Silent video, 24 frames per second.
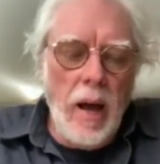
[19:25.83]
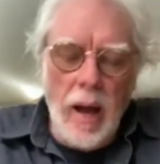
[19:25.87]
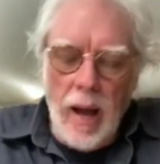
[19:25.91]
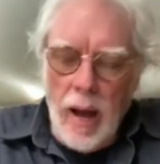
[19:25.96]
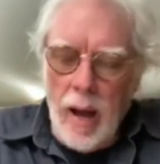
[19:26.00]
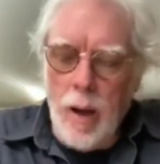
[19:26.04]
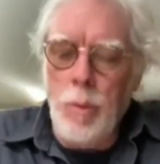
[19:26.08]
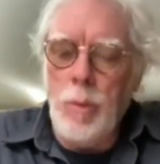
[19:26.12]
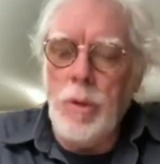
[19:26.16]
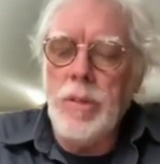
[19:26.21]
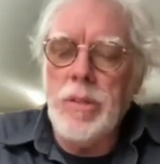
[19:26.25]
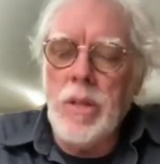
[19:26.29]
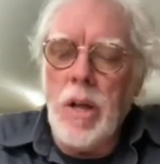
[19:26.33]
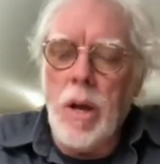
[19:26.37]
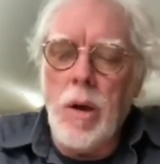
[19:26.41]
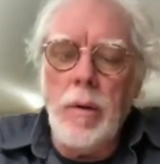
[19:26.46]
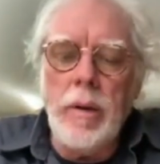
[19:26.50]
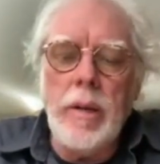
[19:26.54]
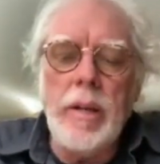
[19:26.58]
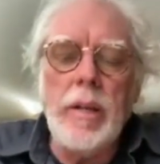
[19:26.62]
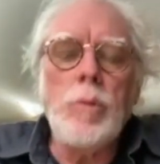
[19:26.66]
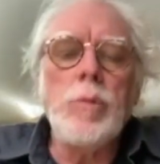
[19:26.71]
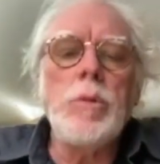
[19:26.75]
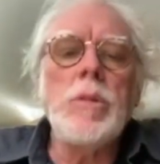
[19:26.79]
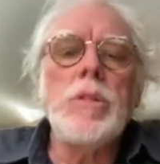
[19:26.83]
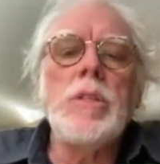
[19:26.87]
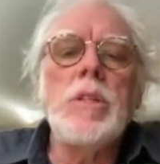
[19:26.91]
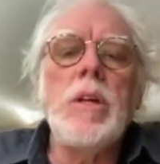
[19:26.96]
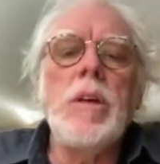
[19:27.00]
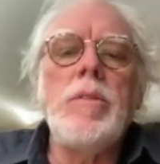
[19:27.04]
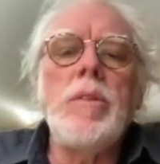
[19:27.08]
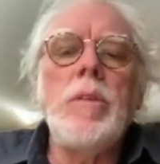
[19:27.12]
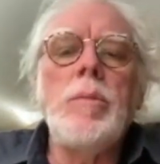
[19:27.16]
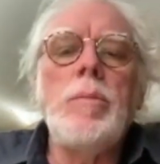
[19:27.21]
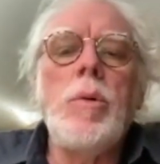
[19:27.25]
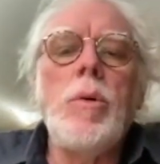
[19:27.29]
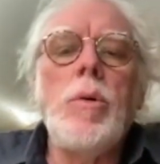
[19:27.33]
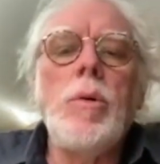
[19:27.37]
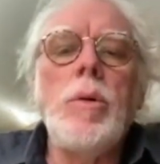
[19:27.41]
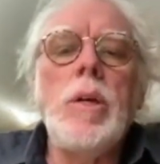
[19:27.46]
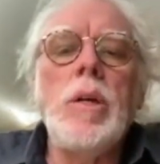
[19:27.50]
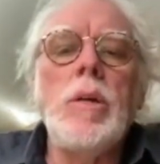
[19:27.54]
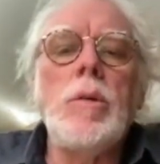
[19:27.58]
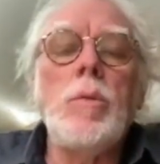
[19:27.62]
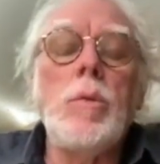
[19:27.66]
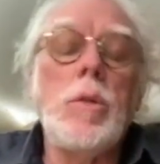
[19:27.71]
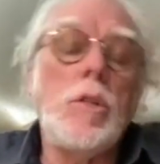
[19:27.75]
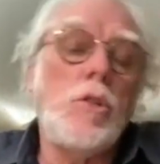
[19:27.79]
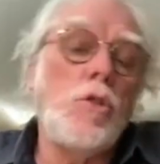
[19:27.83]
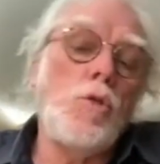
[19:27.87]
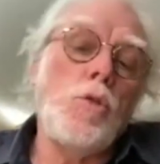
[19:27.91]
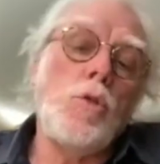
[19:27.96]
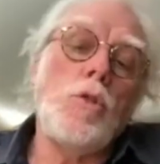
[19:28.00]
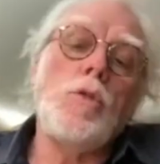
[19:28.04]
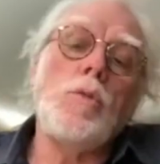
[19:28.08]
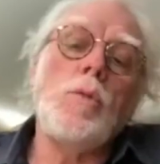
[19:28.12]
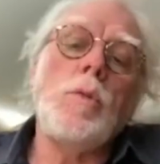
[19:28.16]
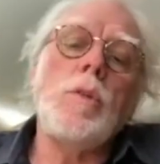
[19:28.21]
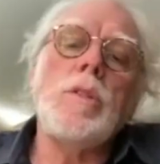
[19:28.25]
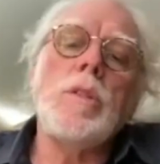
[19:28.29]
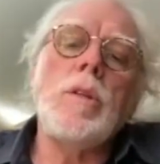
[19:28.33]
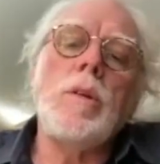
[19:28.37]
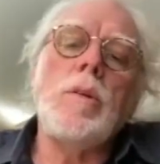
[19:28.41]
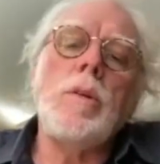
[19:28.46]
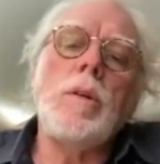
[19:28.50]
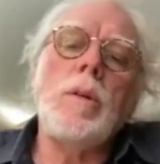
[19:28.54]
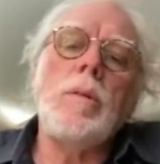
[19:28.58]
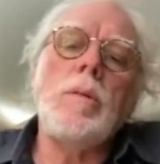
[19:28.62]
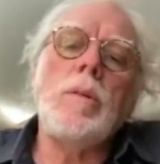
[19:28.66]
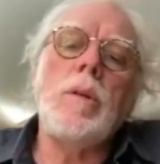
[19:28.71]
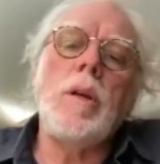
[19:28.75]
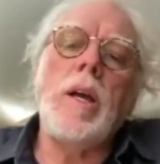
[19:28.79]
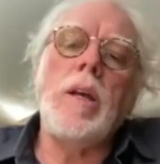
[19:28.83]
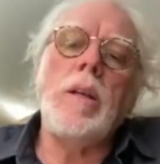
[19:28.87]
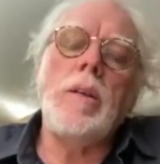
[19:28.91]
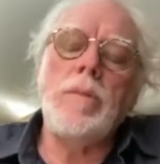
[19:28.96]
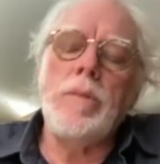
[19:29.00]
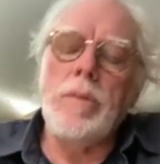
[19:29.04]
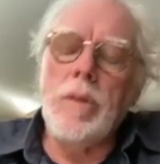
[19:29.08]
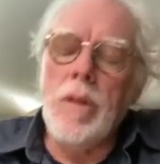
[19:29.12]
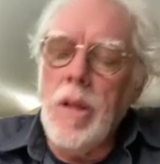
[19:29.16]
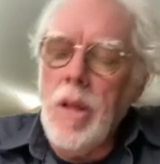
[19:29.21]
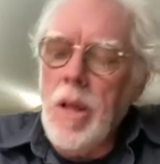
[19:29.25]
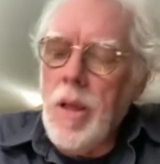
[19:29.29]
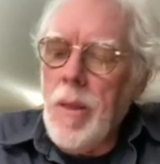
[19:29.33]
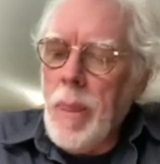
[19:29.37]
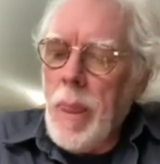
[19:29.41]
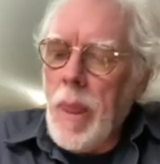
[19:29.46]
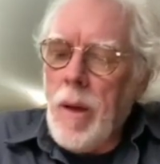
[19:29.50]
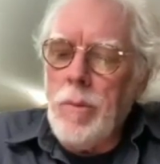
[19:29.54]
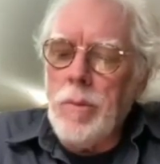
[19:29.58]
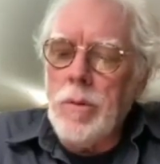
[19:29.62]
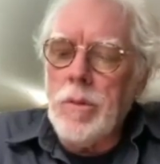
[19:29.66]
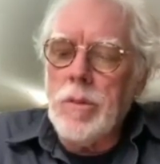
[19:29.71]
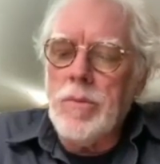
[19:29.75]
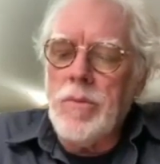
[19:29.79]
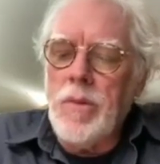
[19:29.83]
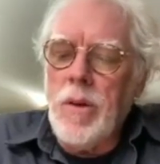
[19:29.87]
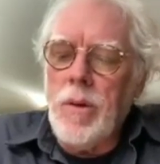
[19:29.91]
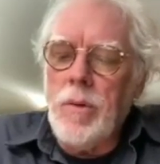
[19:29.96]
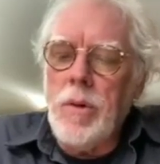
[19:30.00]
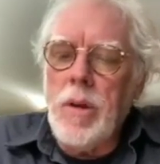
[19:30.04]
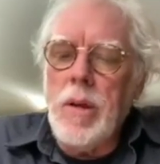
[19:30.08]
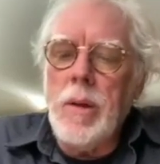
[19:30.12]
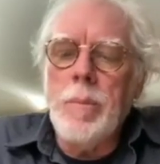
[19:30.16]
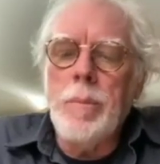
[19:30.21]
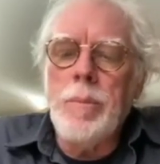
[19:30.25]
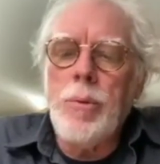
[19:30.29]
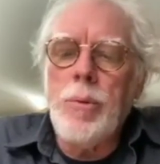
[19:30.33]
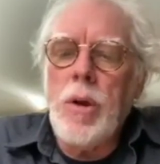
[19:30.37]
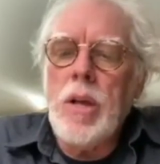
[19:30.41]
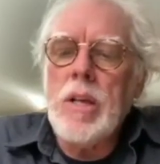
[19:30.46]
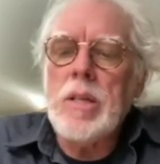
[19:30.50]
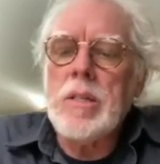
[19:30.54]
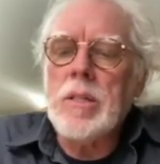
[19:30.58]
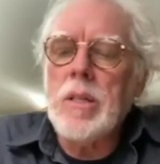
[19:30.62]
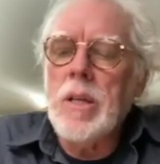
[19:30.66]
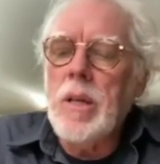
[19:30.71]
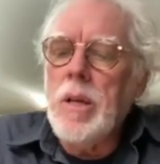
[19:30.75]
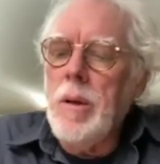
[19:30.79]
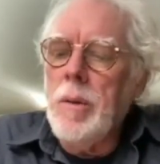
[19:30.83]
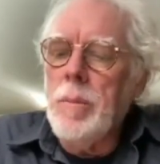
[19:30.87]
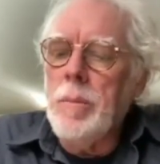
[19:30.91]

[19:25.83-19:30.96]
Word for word: I went there and it was David Bowie, which is, was a kind of, I was very impressed.